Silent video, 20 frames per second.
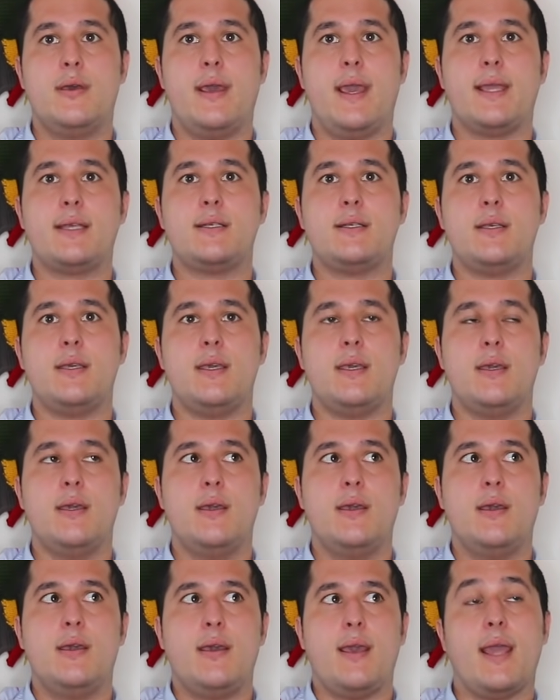Actually,
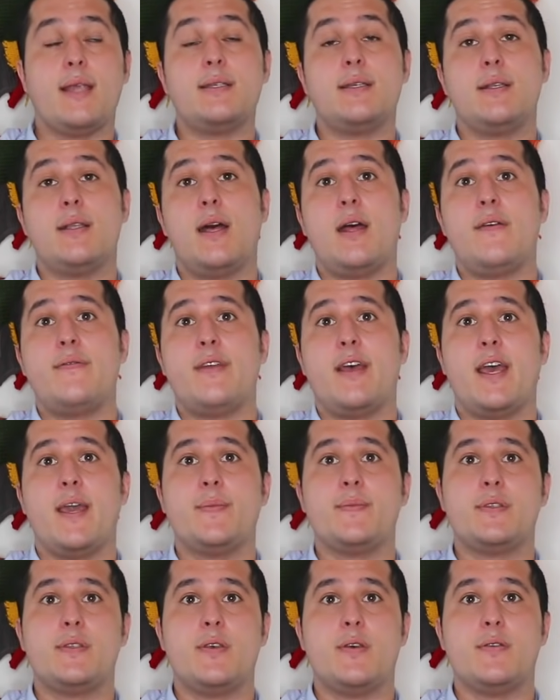a lot of
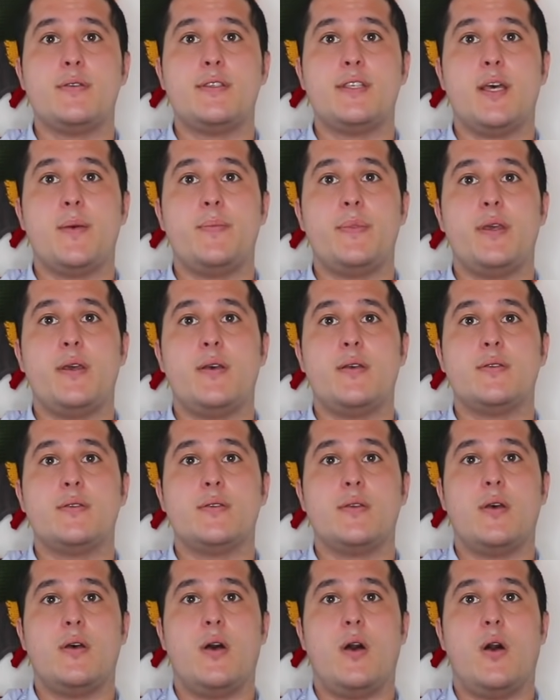times those thumbnails
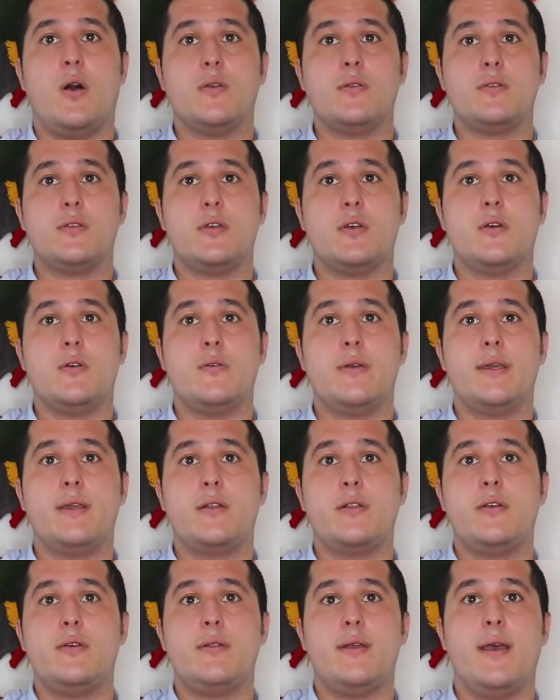also
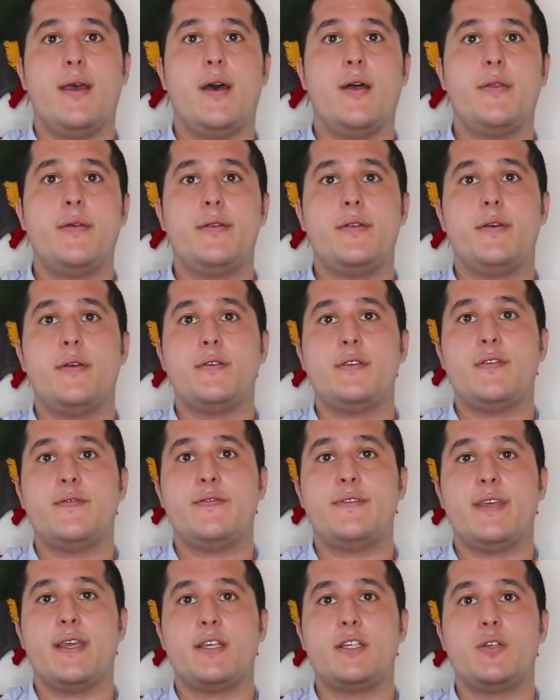include a healthy dose of
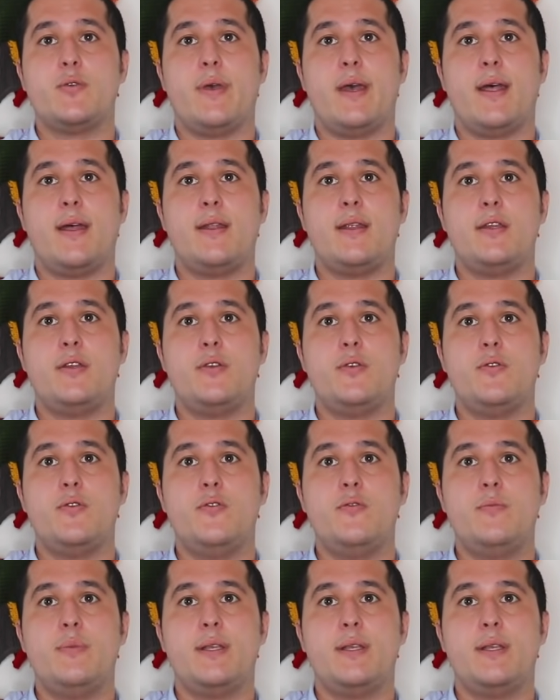sexuality too,